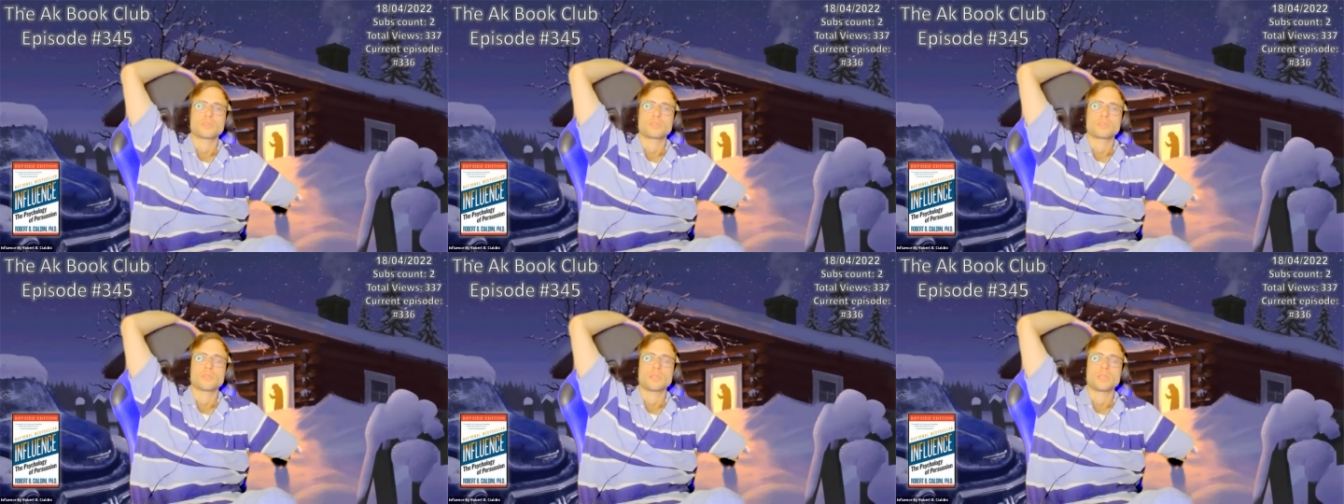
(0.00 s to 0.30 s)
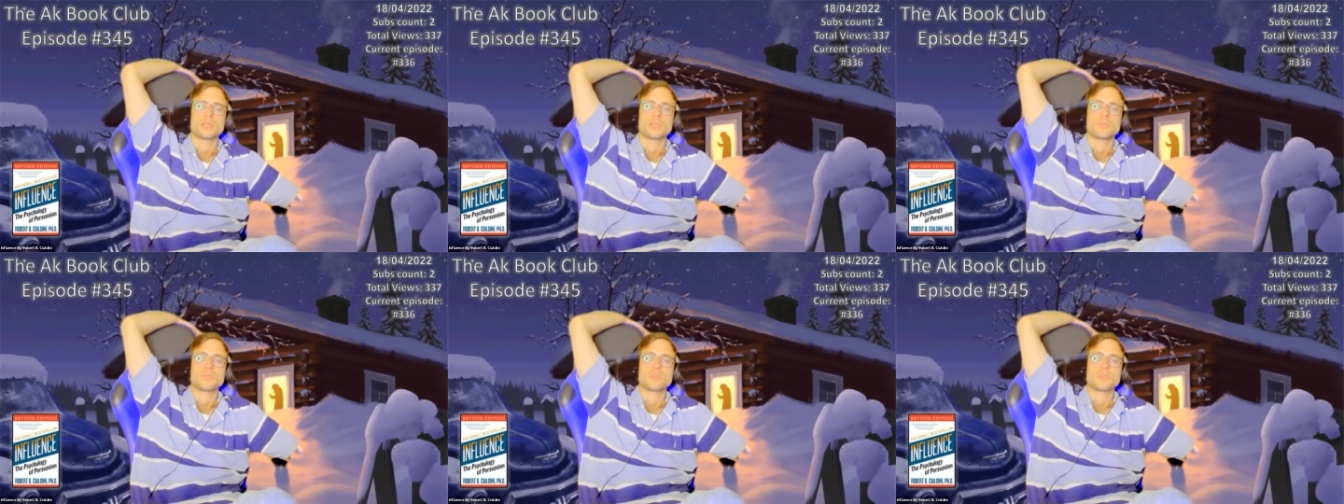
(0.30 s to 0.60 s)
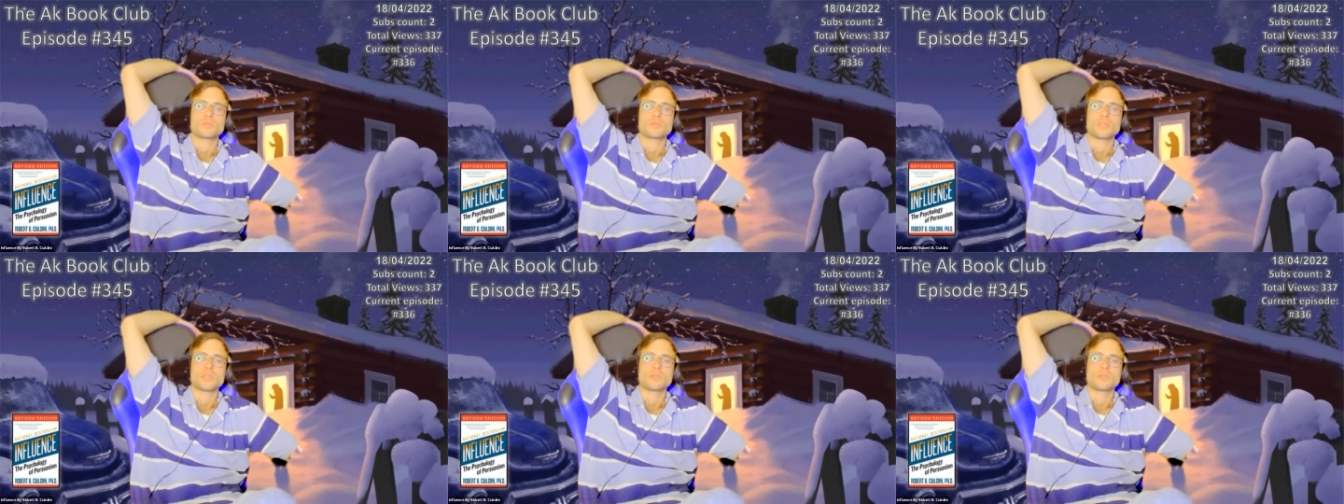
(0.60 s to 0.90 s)
a
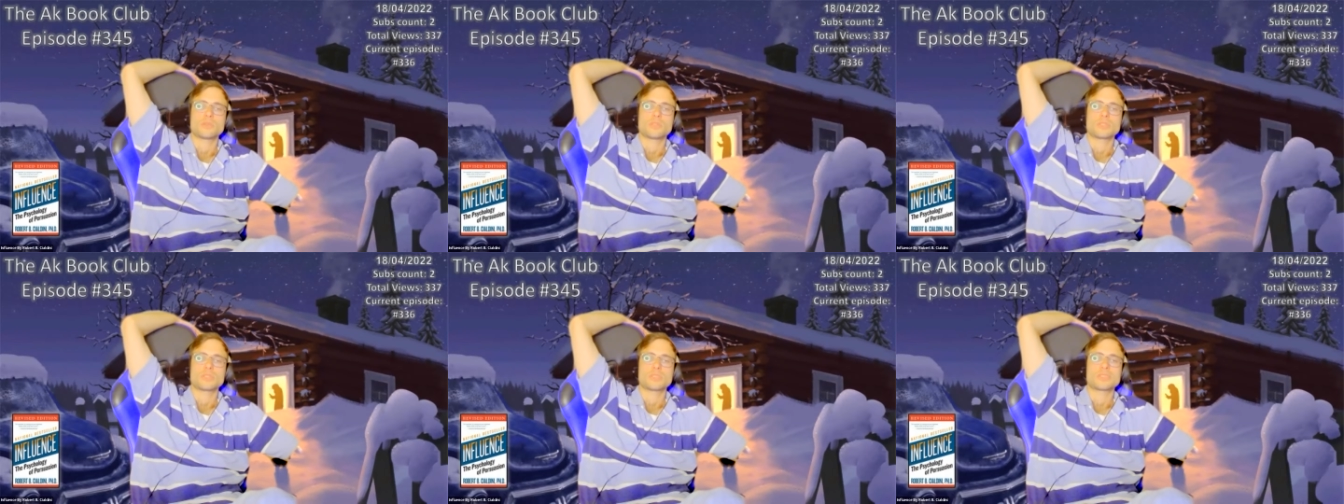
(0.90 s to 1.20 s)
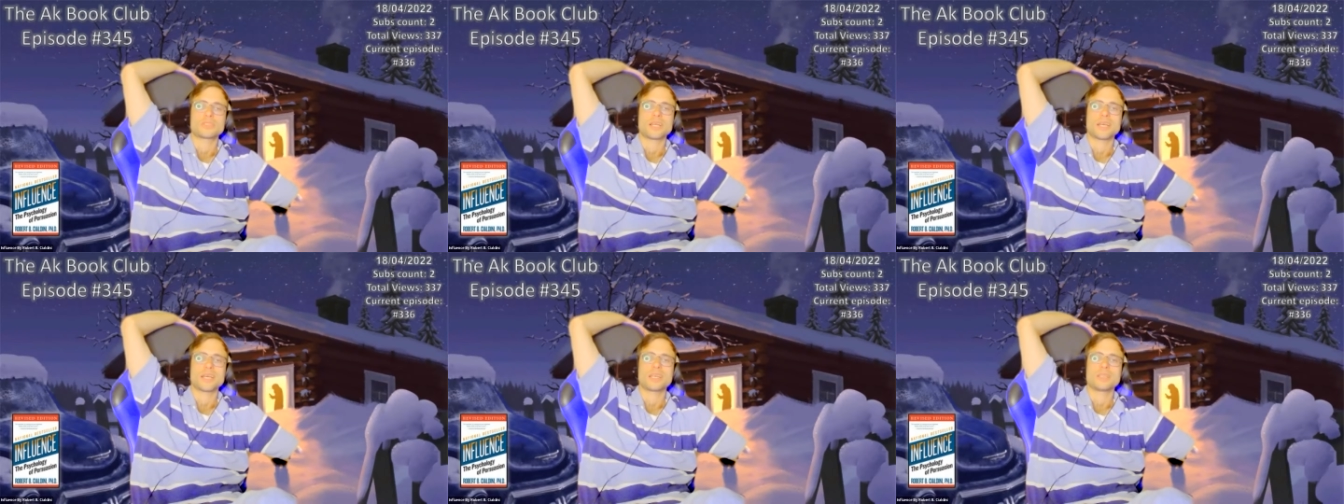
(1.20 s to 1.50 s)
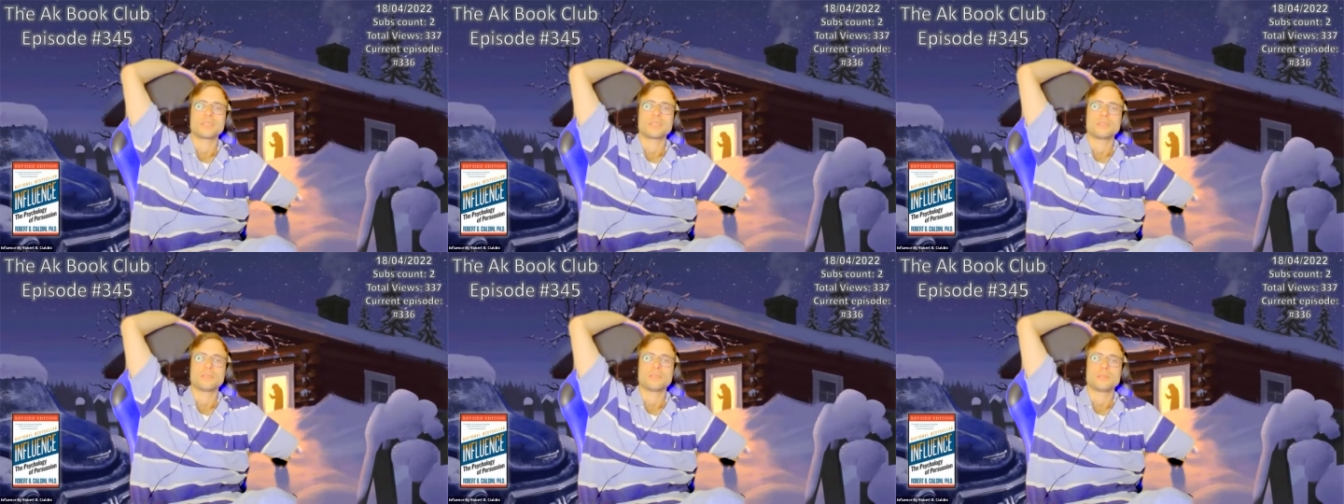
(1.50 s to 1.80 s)
prospect to
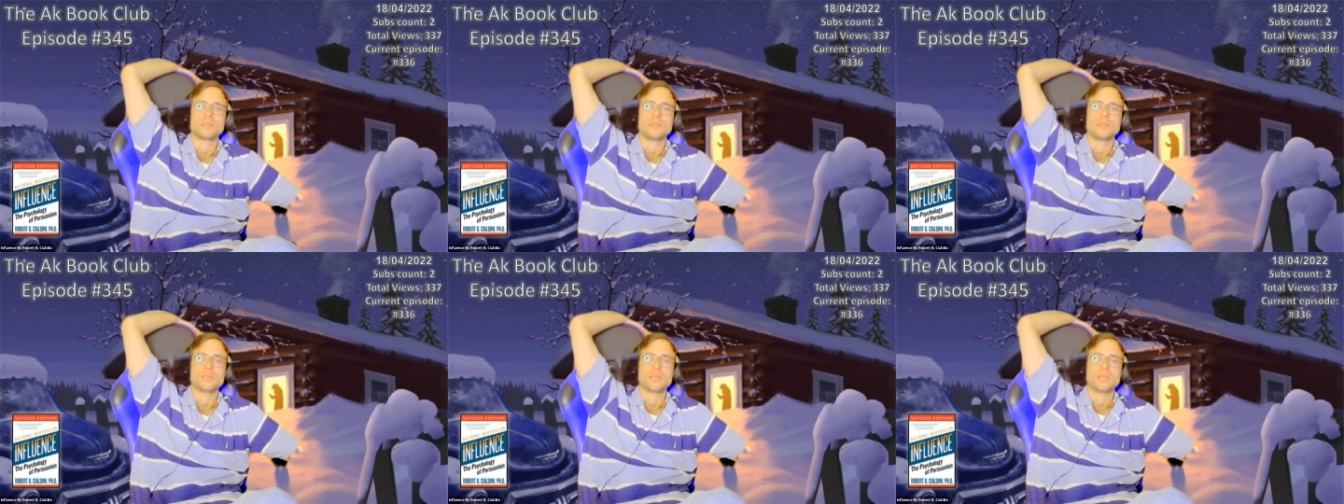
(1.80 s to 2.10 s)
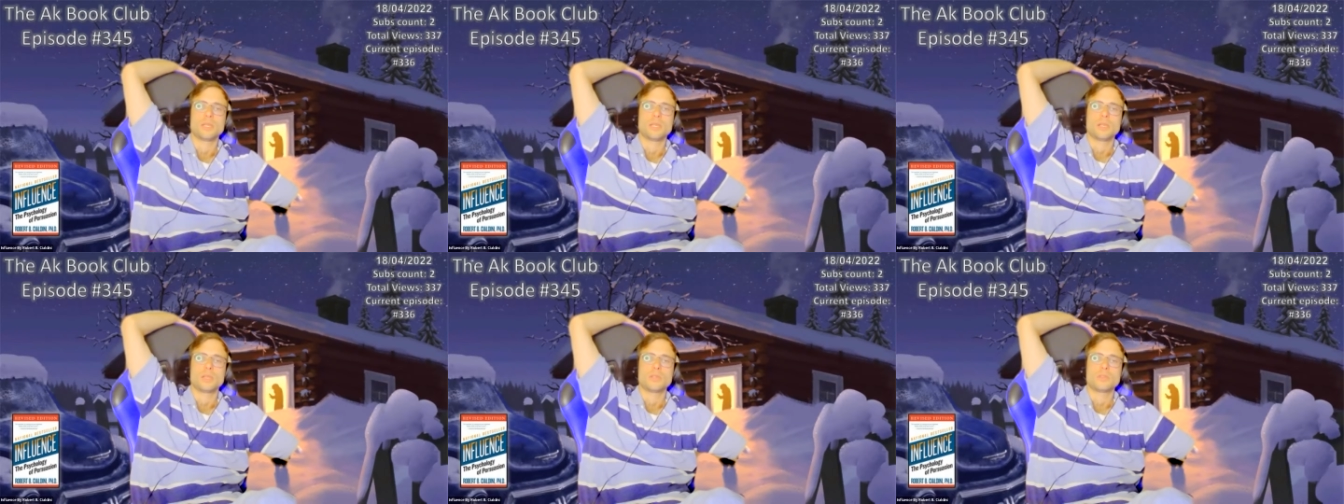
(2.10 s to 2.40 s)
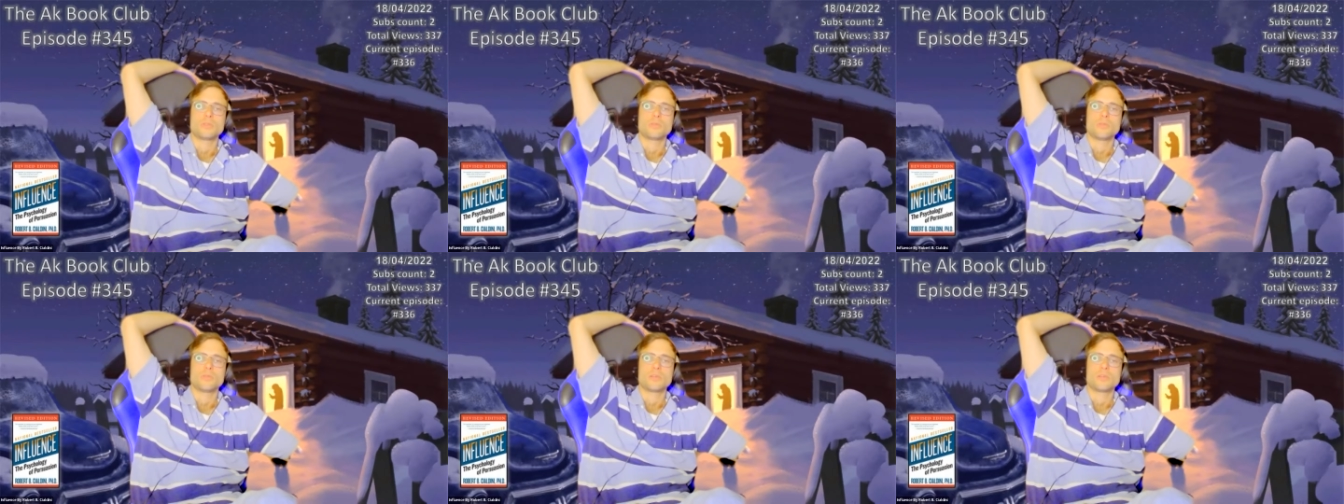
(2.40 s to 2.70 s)
decide
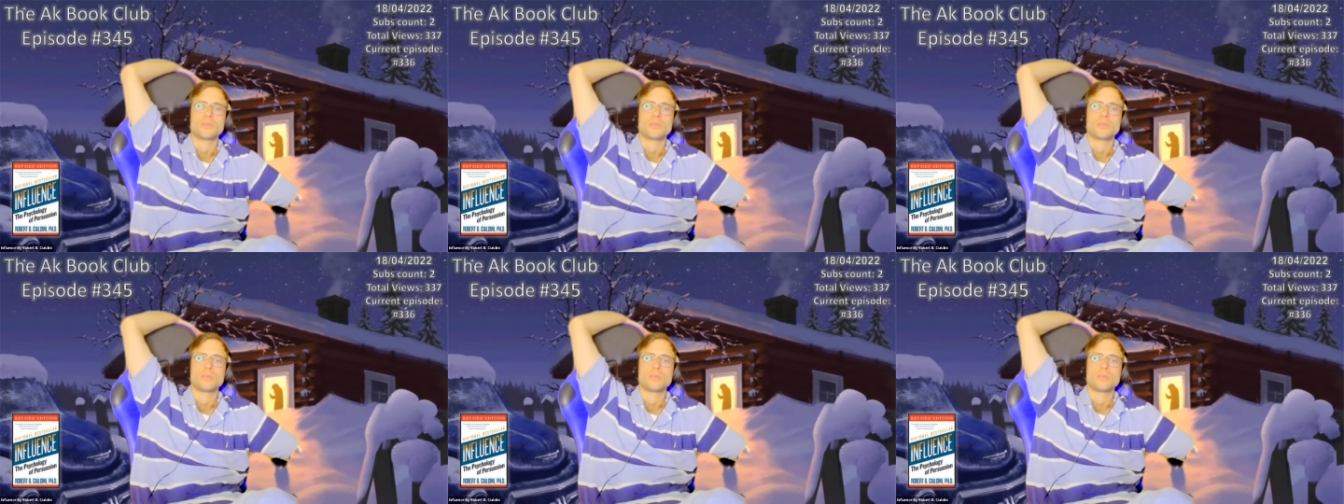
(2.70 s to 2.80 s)
to buy